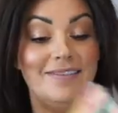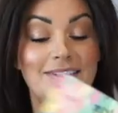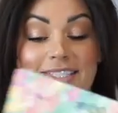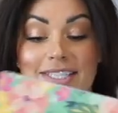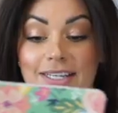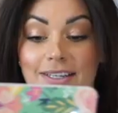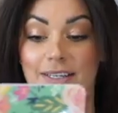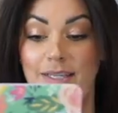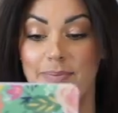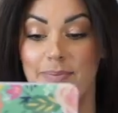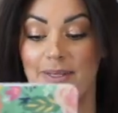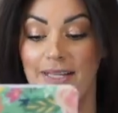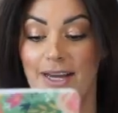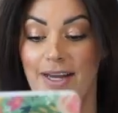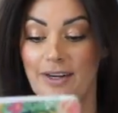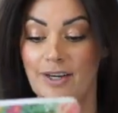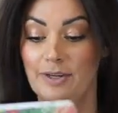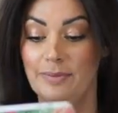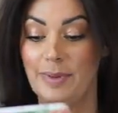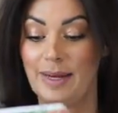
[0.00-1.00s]
a daily
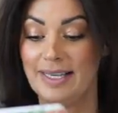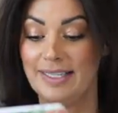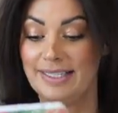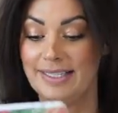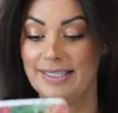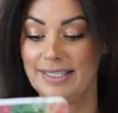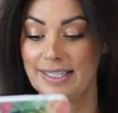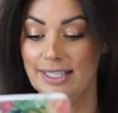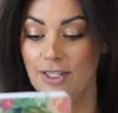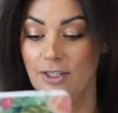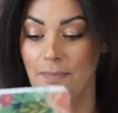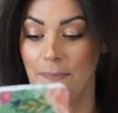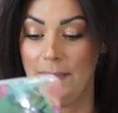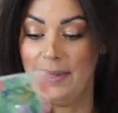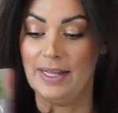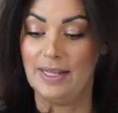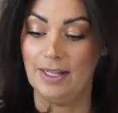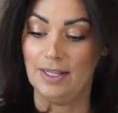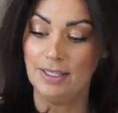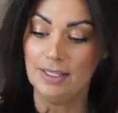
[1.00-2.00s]
planner by Steel
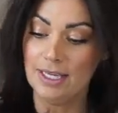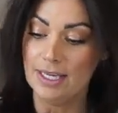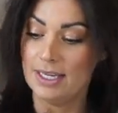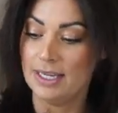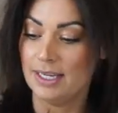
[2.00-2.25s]
Mill.